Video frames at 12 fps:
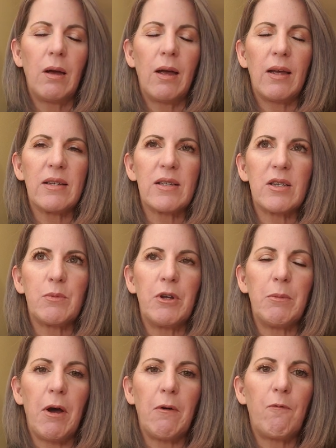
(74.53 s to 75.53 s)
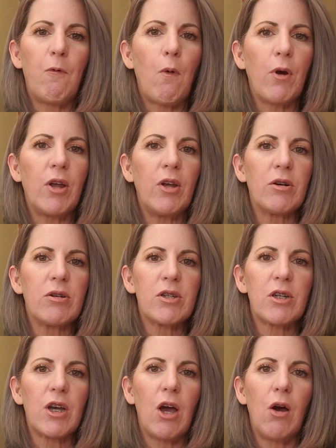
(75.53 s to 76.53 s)
guess it's been about 4
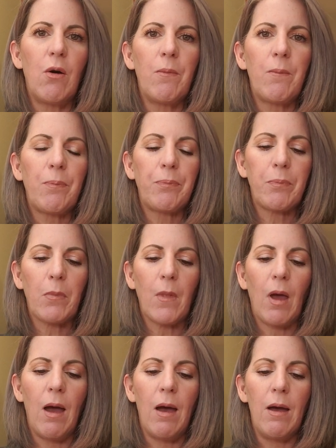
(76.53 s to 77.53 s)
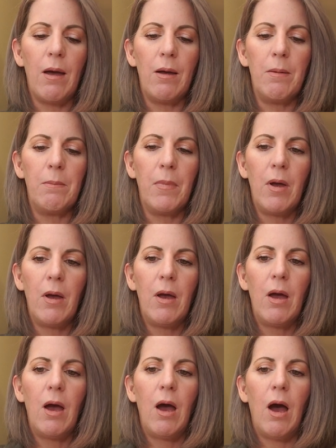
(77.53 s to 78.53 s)
years ago, um,
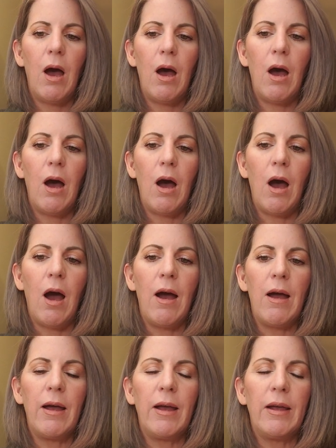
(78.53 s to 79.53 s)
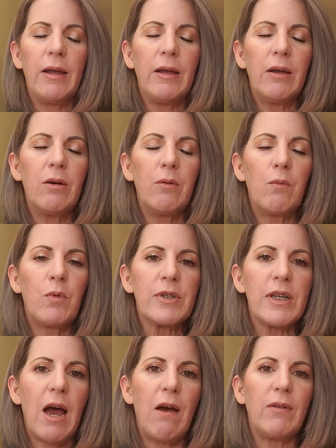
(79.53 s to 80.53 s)
I
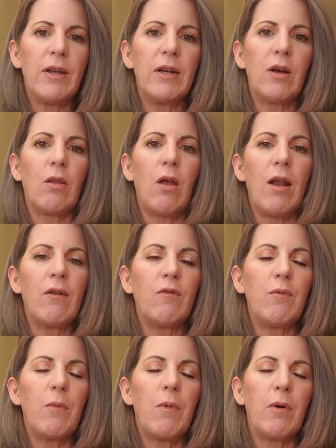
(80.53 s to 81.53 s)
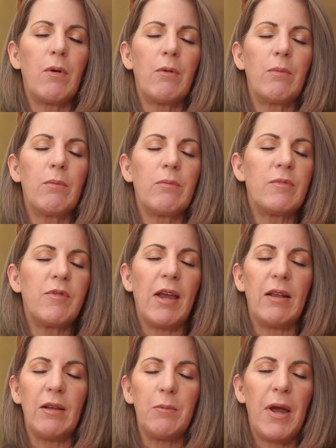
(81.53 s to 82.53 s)
was having a lot of
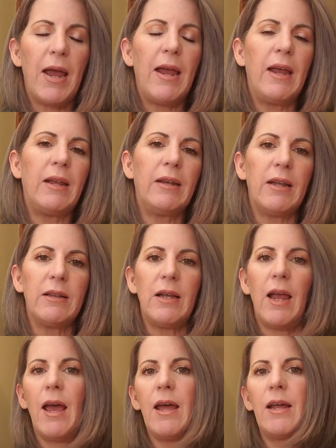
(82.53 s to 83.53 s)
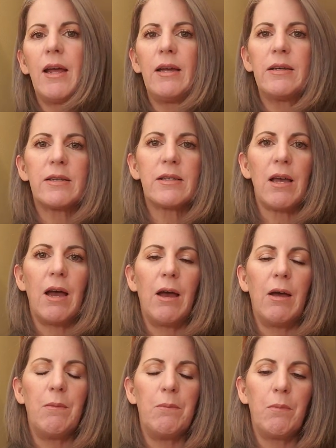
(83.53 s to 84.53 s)
daily pain, daily headaches,
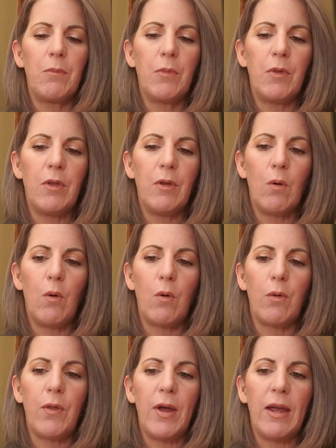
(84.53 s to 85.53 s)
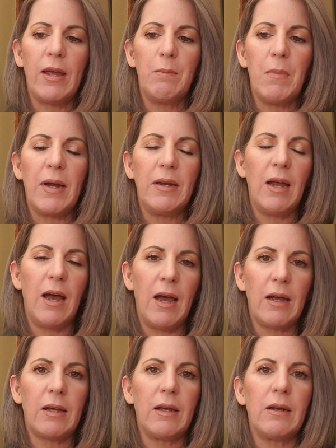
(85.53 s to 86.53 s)
the whole thing in my
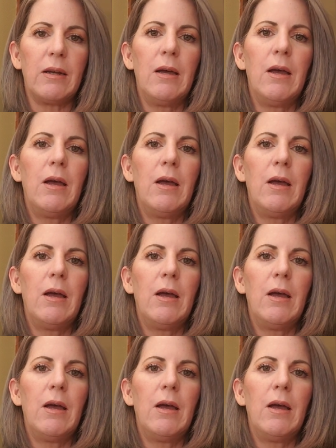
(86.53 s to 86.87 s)
neck and